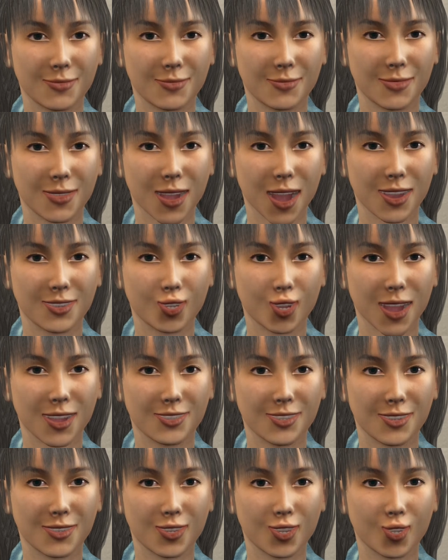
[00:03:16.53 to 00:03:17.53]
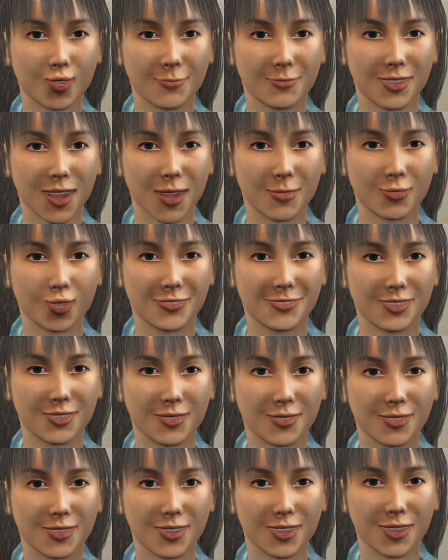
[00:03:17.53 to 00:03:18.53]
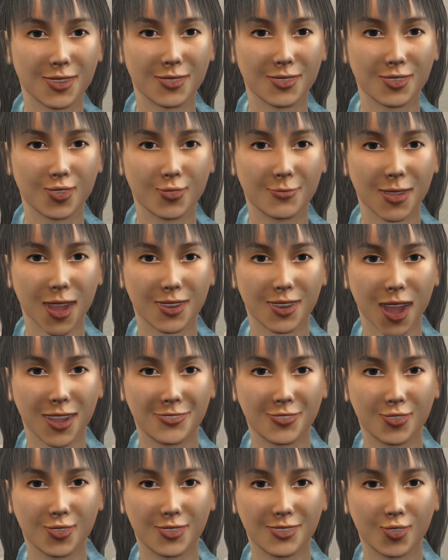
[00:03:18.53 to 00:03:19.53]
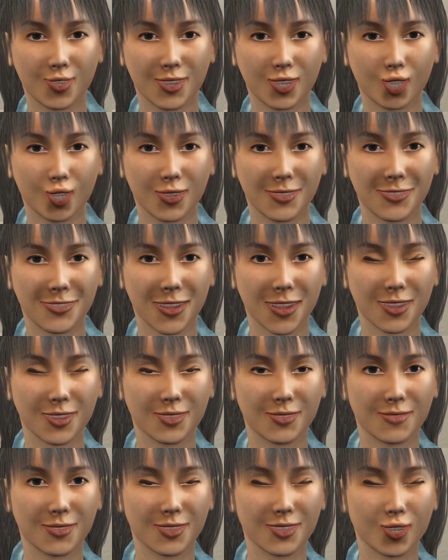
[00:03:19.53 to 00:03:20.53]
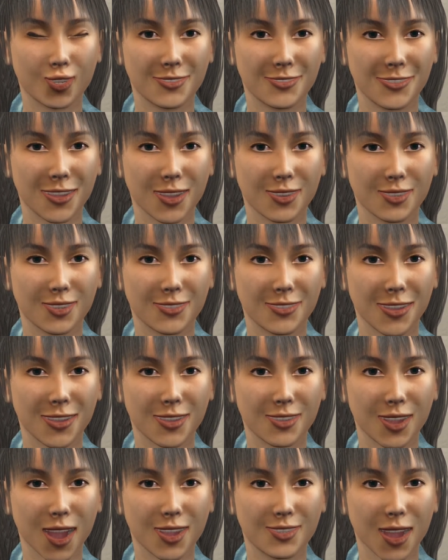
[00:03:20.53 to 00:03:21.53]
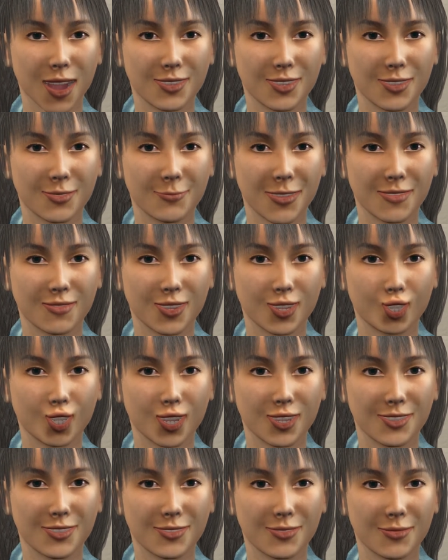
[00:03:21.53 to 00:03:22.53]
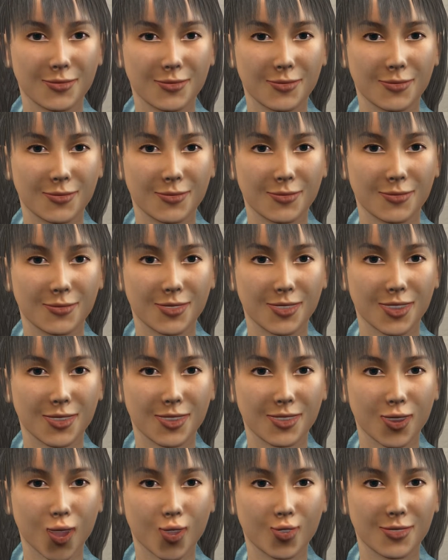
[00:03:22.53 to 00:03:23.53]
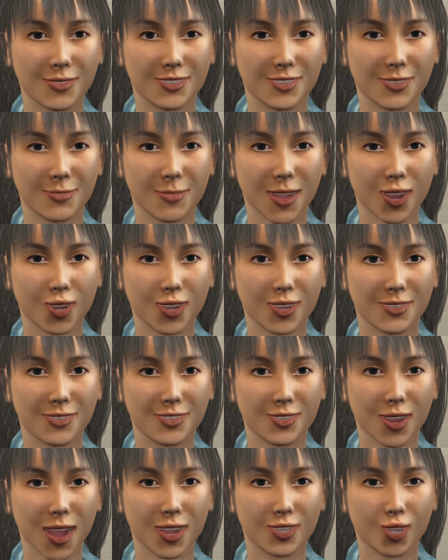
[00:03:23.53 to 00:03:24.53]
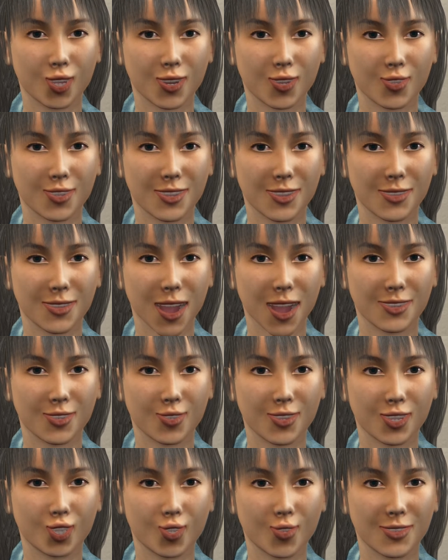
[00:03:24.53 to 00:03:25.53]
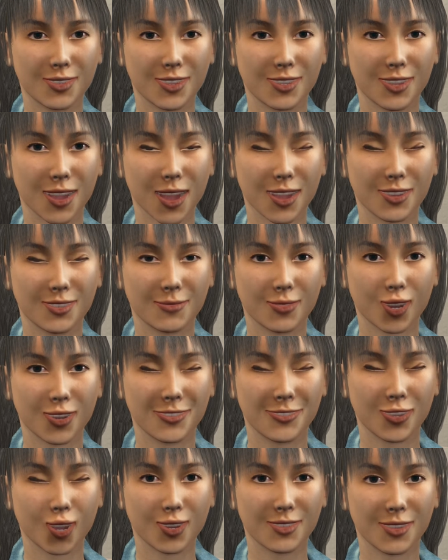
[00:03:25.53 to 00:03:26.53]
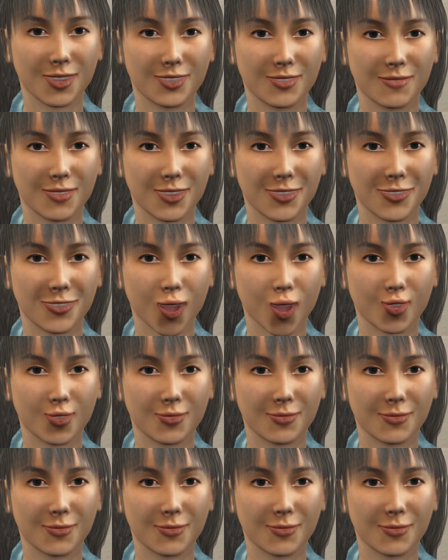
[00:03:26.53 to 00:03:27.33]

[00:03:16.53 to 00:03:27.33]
Hydroxyl groups are present in ethanol molecules, which are the active ingredient in alcoholic beverages. Ethanol is similar in structure to ethane, which we discussed earlier in this video.